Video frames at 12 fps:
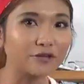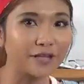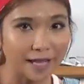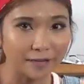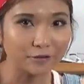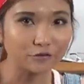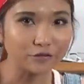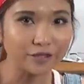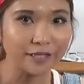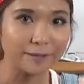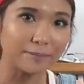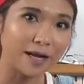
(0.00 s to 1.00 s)
an Ender
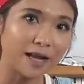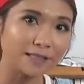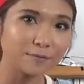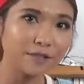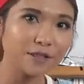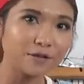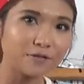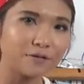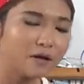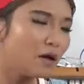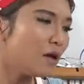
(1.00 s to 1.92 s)
3 in my last video.